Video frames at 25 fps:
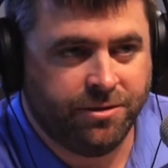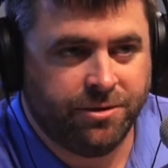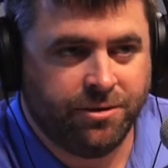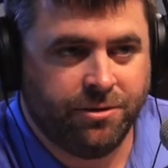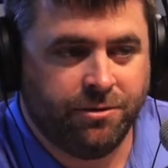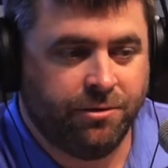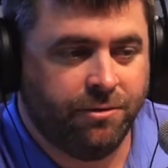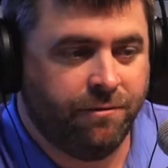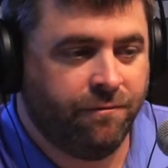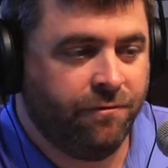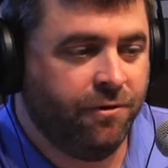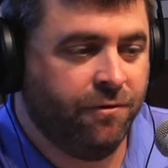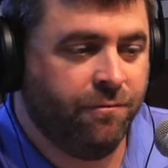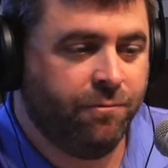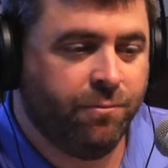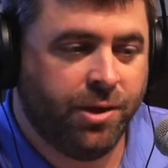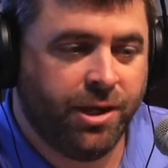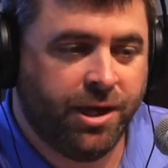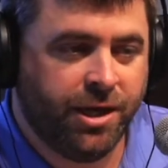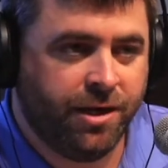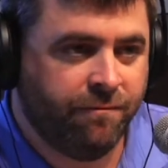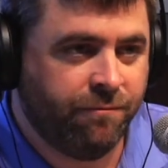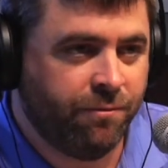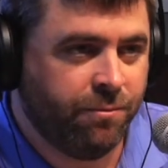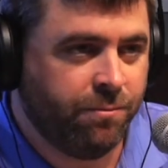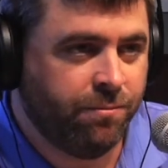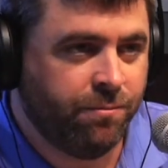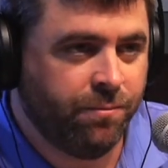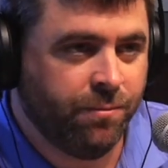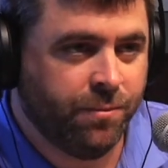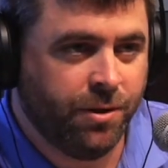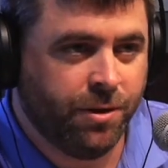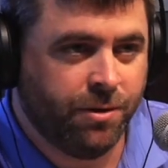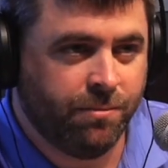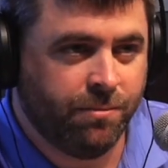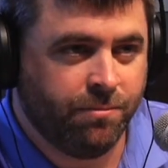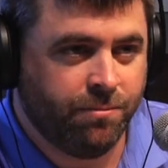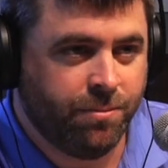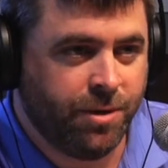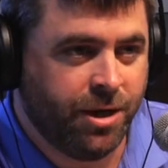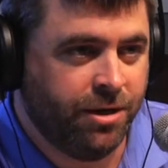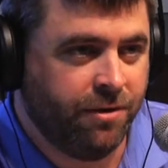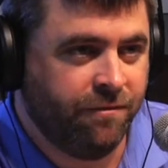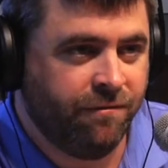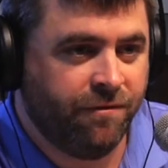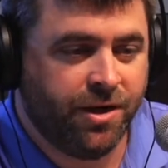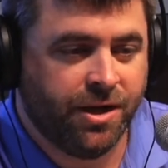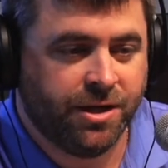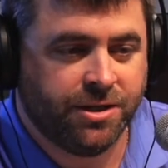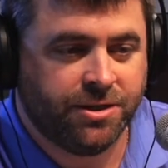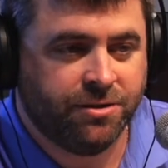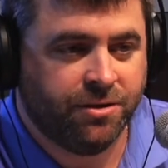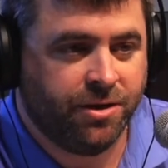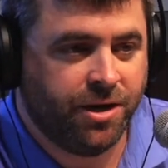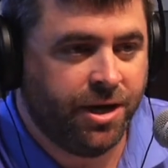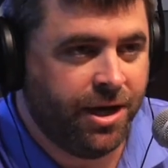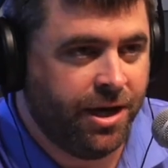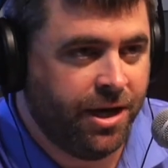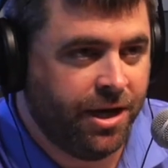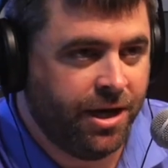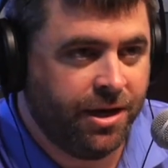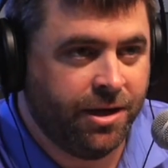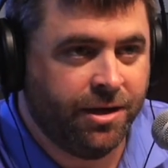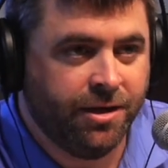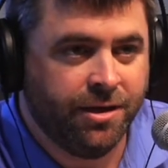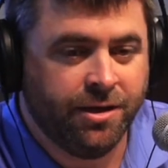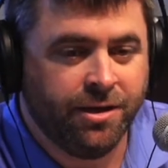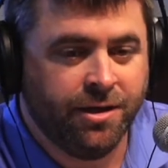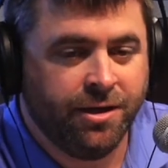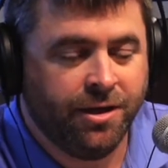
So if you plan for manufacturer A